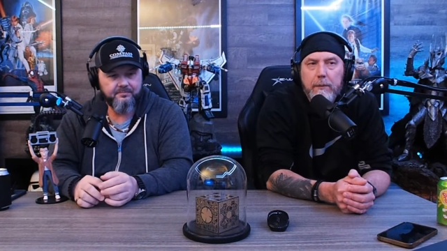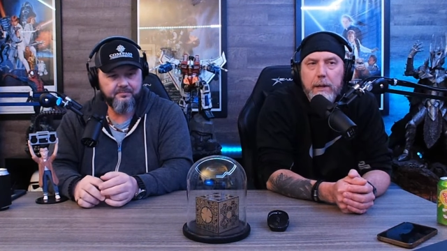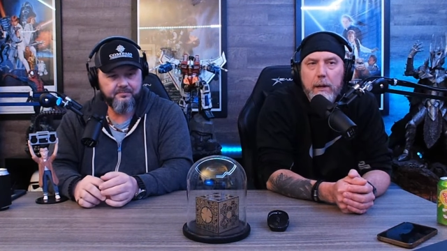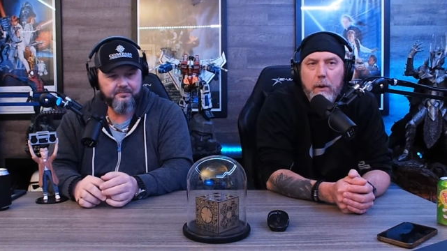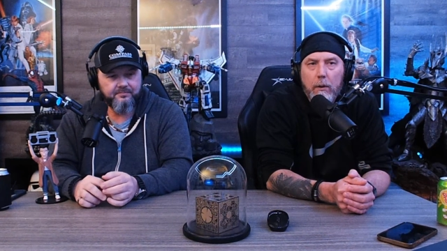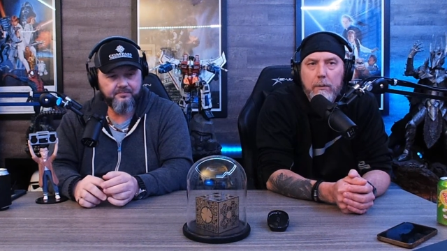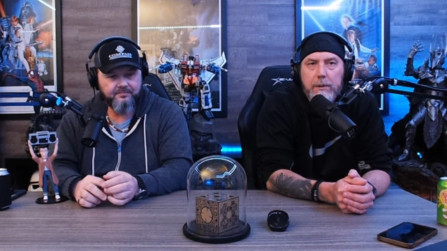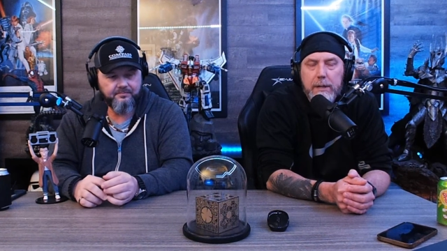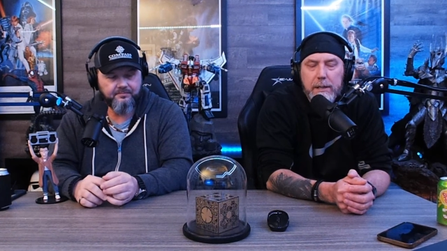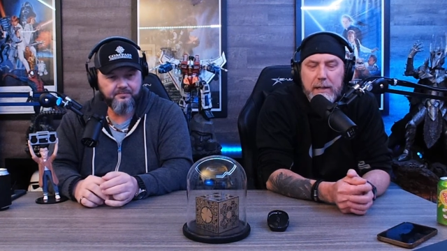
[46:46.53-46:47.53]
Speaker 1: you know
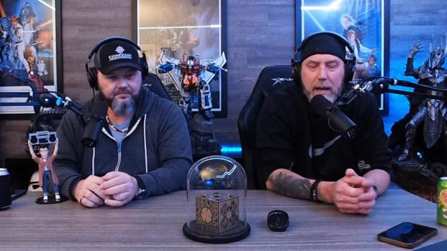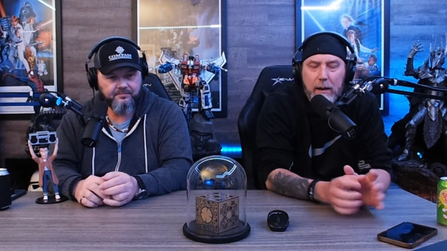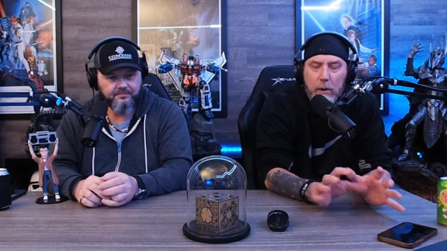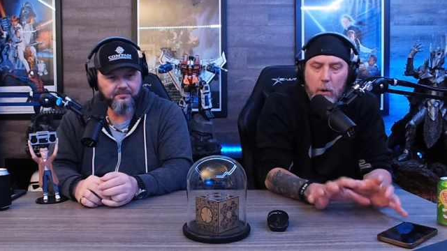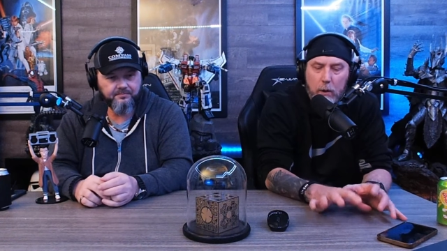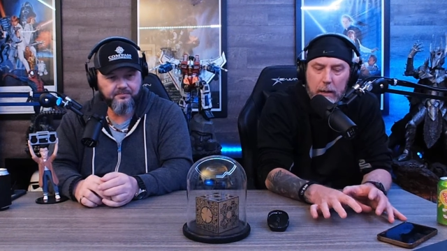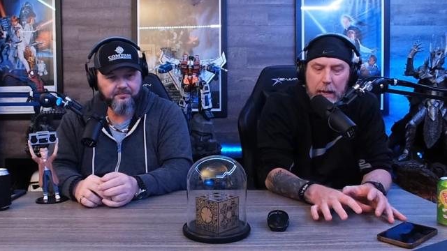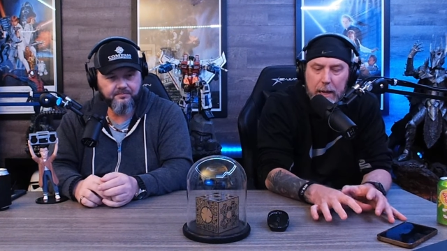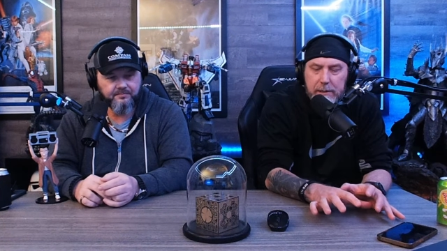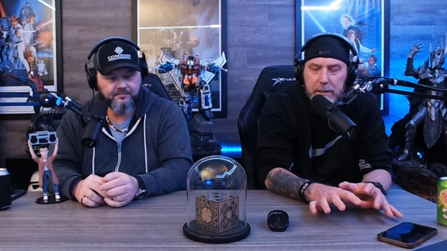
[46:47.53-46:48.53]
just kind of
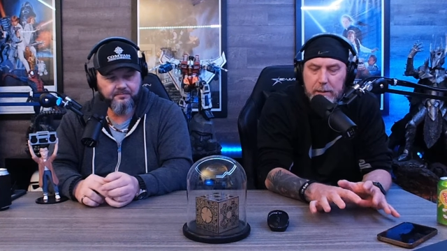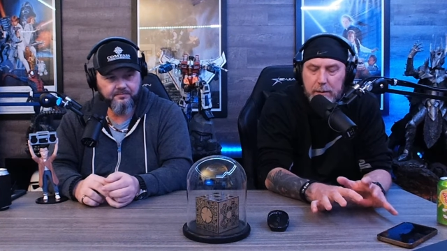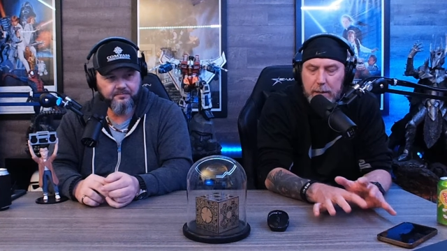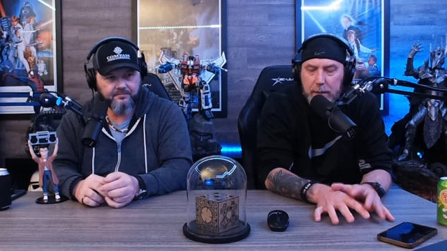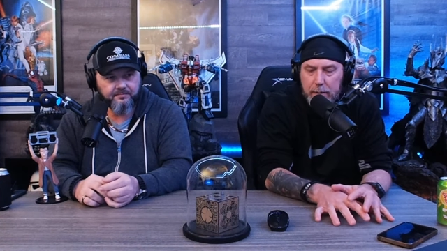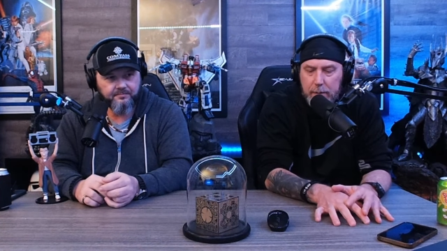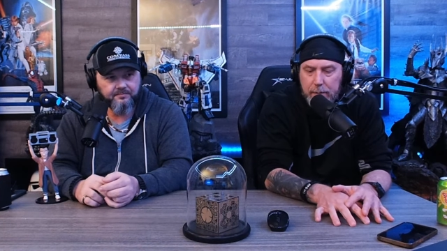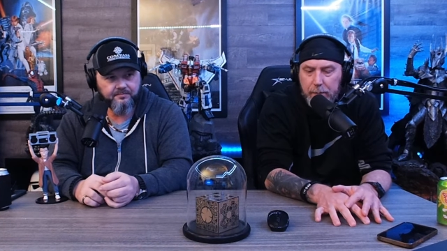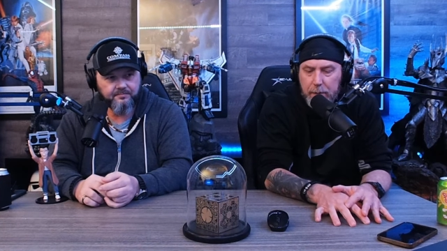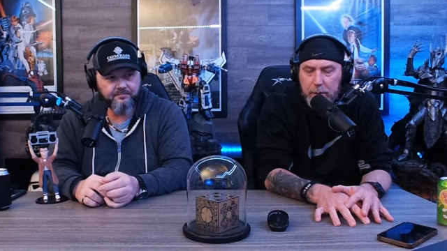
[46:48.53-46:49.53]
localized in in
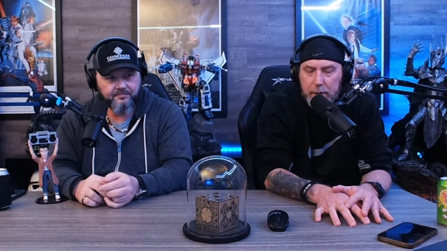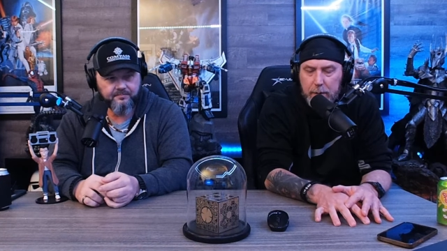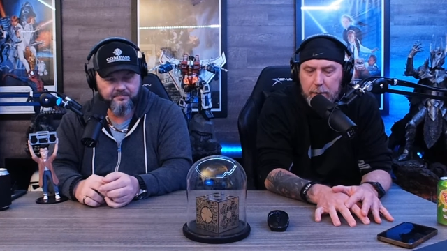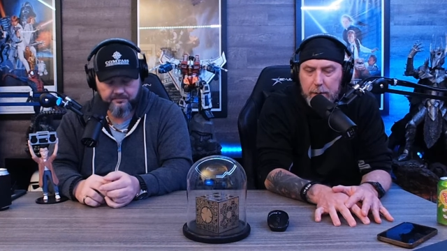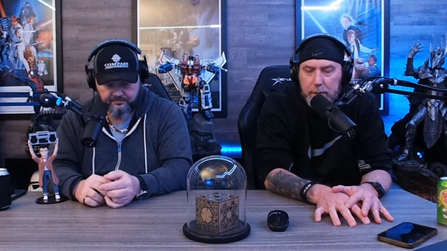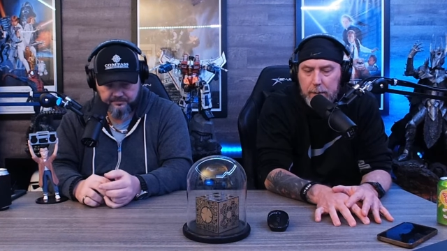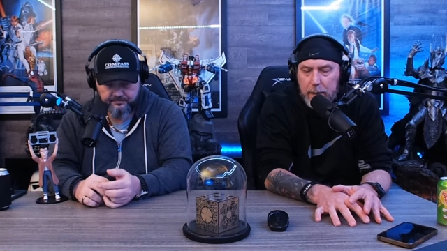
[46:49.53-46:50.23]
the the